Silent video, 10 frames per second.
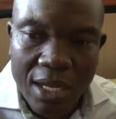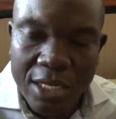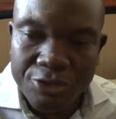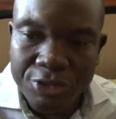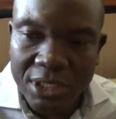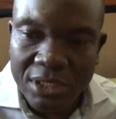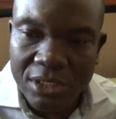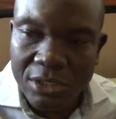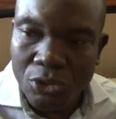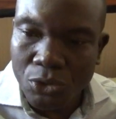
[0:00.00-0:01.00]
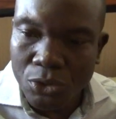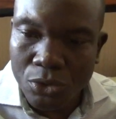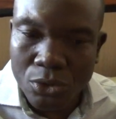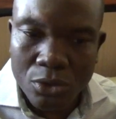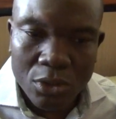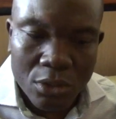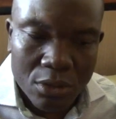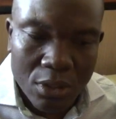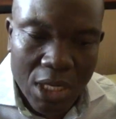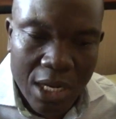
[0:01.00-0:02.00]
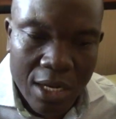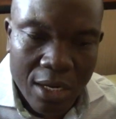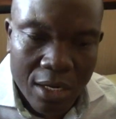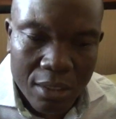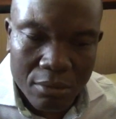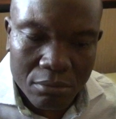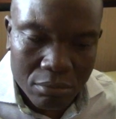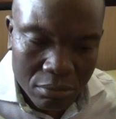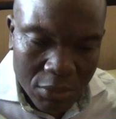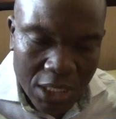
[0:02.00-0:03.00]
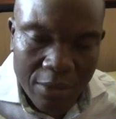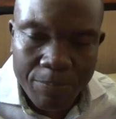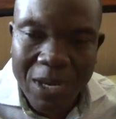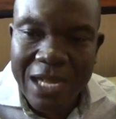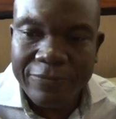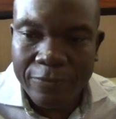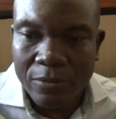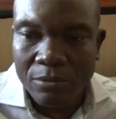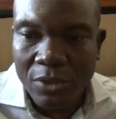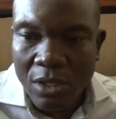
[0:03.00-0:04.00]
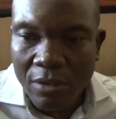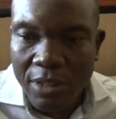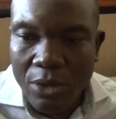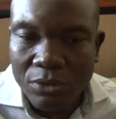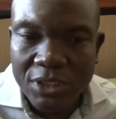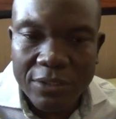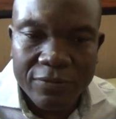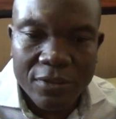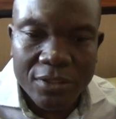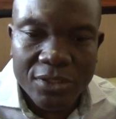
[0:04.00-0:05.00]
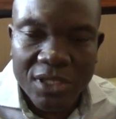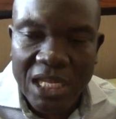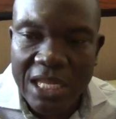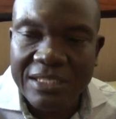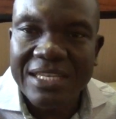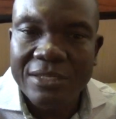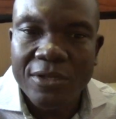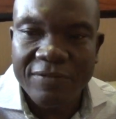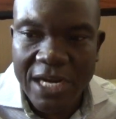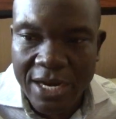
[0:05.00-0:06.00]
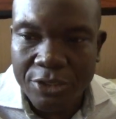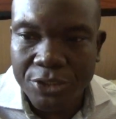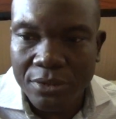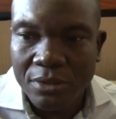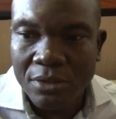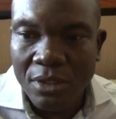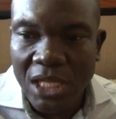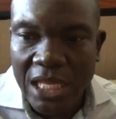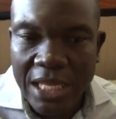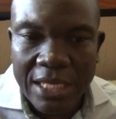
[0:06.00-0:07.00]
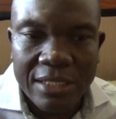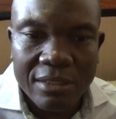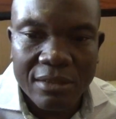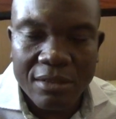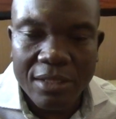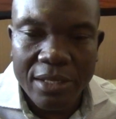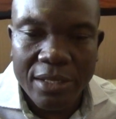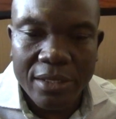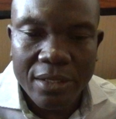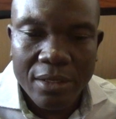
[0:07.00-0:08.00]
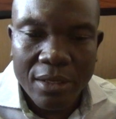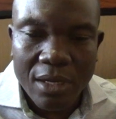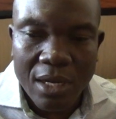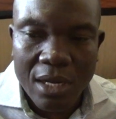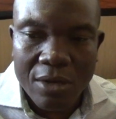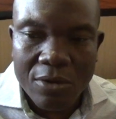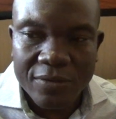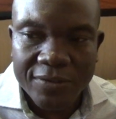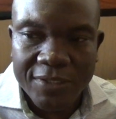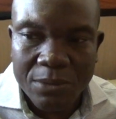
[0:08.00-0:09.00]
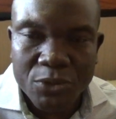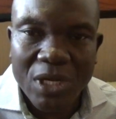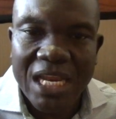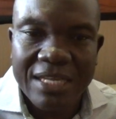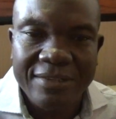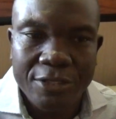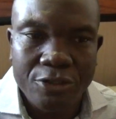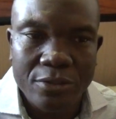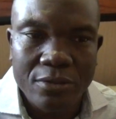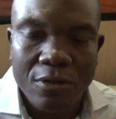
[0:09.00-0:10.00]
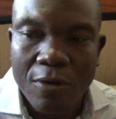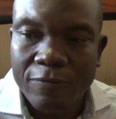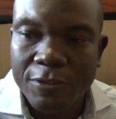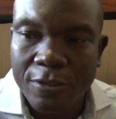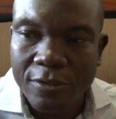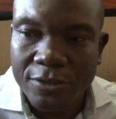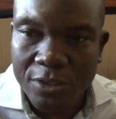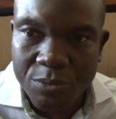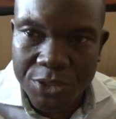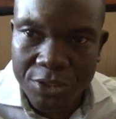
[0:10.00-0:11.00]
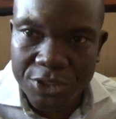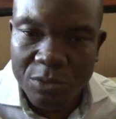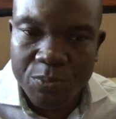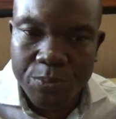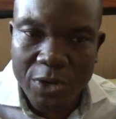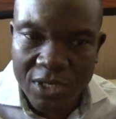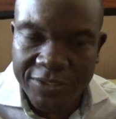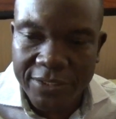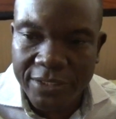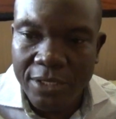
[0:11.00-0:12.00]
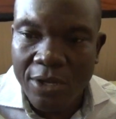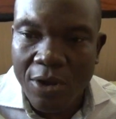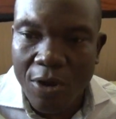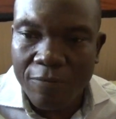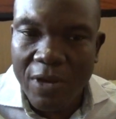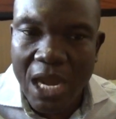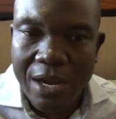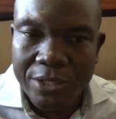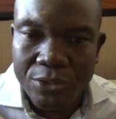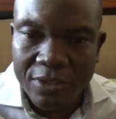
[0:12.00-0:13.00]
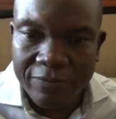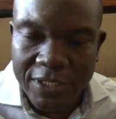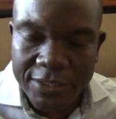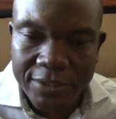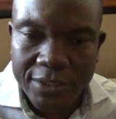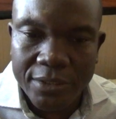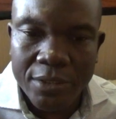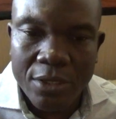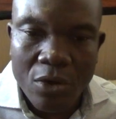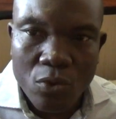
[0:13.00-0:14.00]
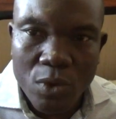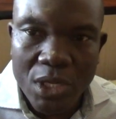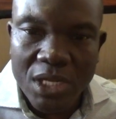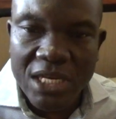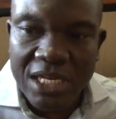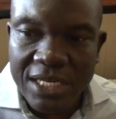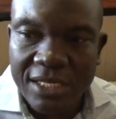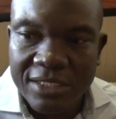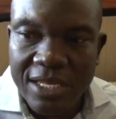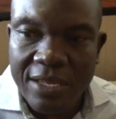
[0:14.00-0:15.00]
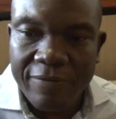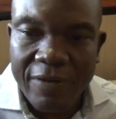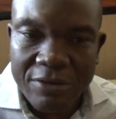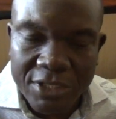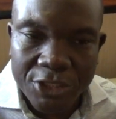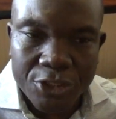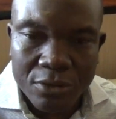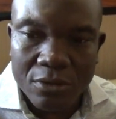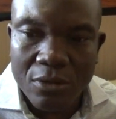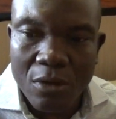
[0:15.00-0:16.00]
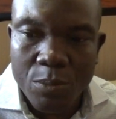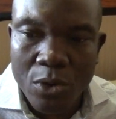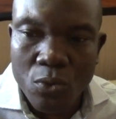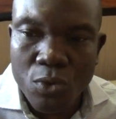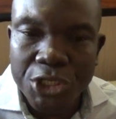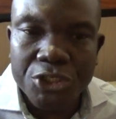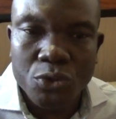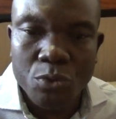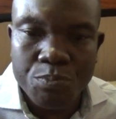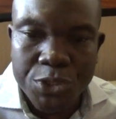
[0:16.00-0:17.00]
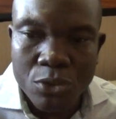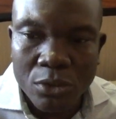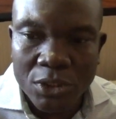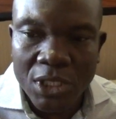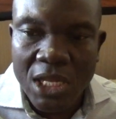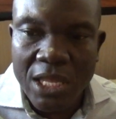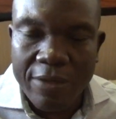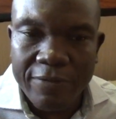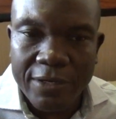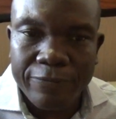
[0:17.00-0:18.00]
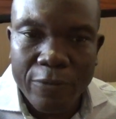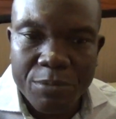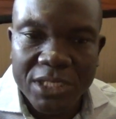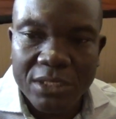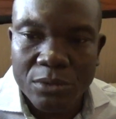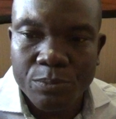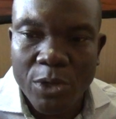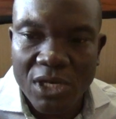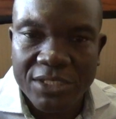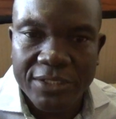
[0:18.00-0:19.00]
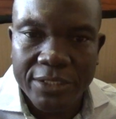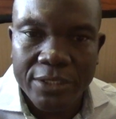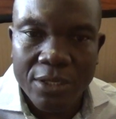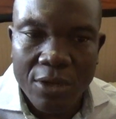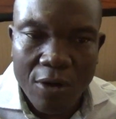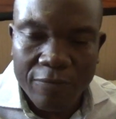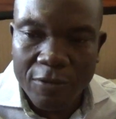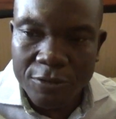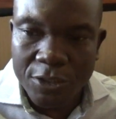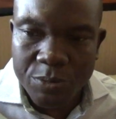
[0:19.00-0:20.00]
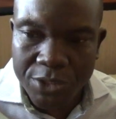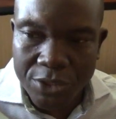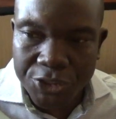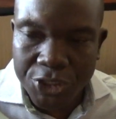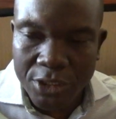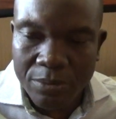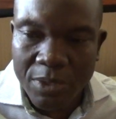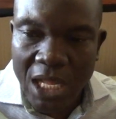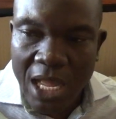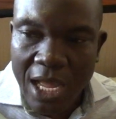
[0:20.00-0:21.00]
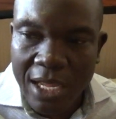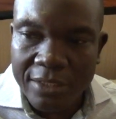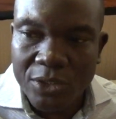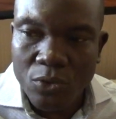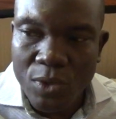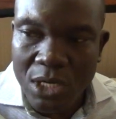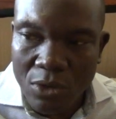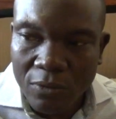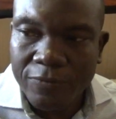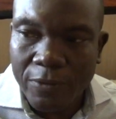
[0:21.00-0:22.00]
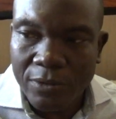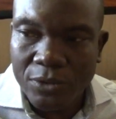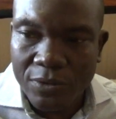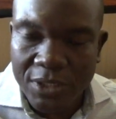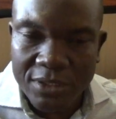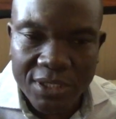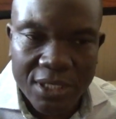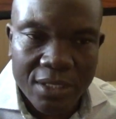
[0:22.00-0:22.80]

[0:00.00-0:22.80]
entering into a platform that would give us a sense of direction in the conceptualization of the entrepreneurship policy of our university. We needed a foundation upon which to build a very formidable policy of entrepreneurship, and we look forward to this